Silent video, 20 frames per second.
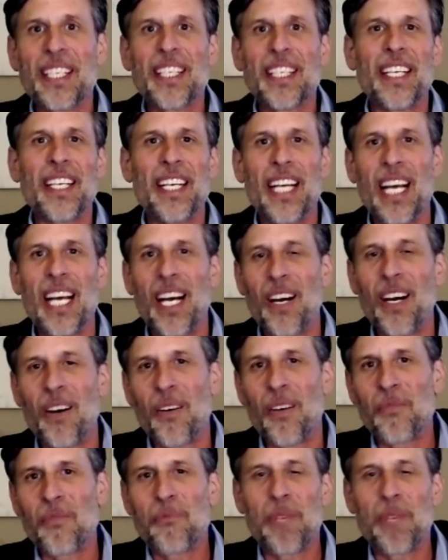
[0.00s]
you know,
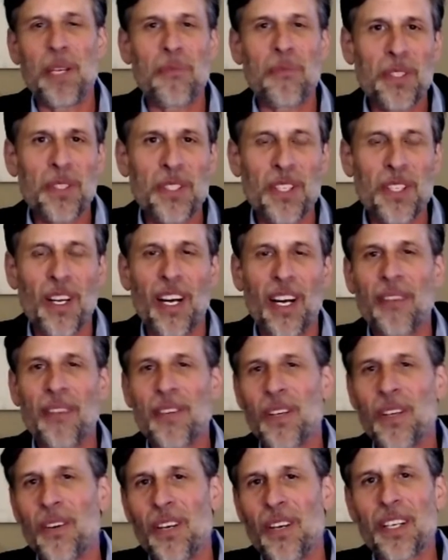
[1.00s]
and PeopleSoft
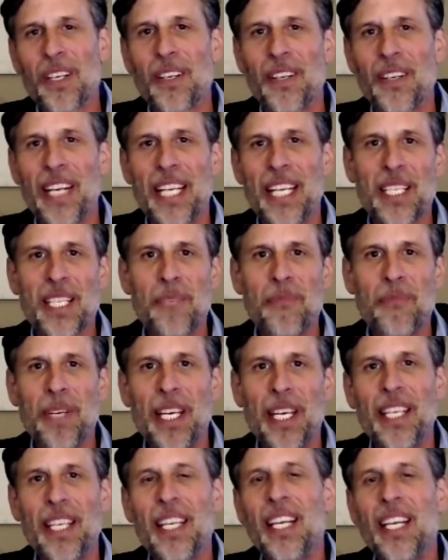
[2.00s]
and Oracle and SAP,
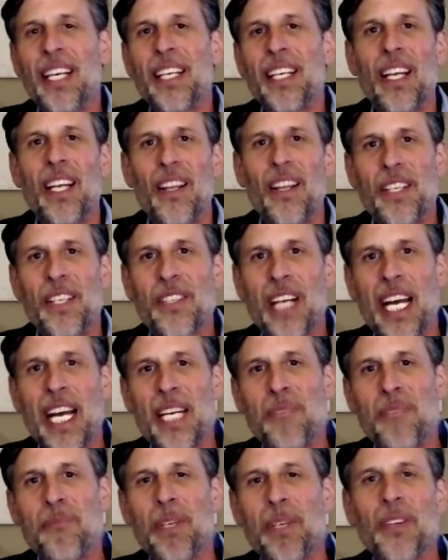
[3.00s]
you know, they tried to
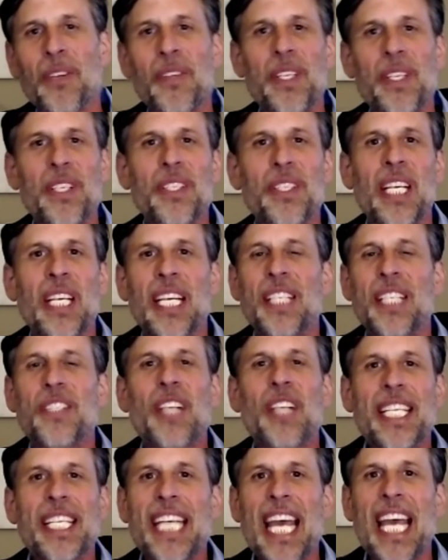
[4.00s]
build these
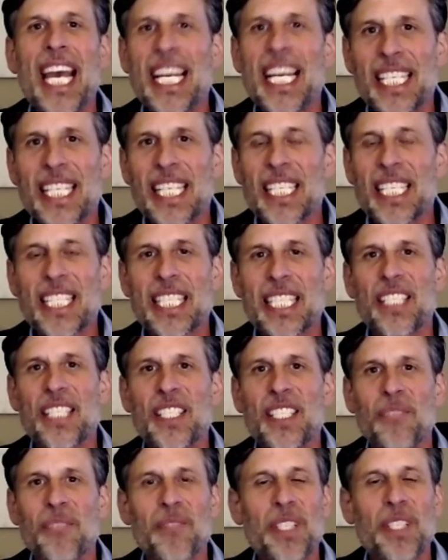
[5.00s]
gigantic
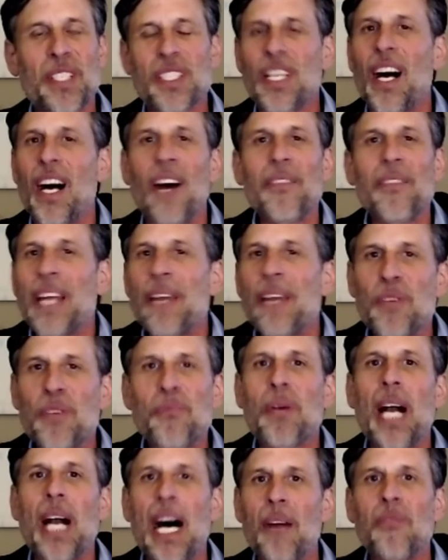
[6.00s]
systems that solved every
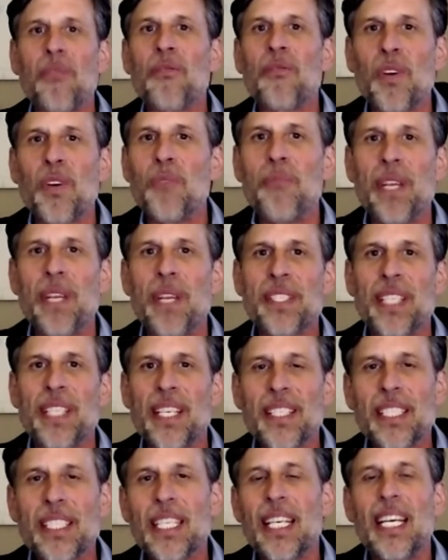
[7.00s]
problem for
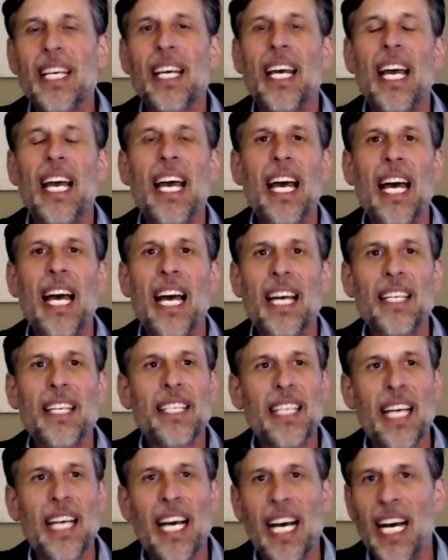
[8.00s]
business.
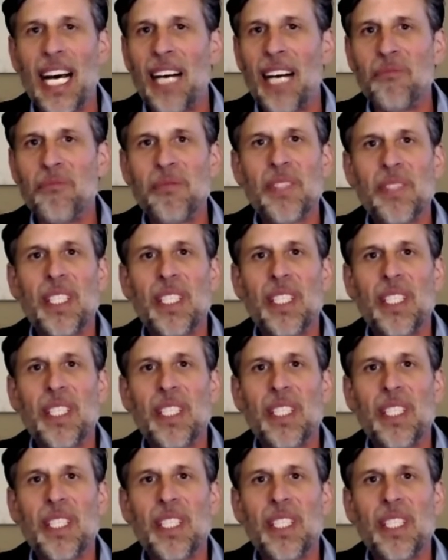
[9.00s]
And, um,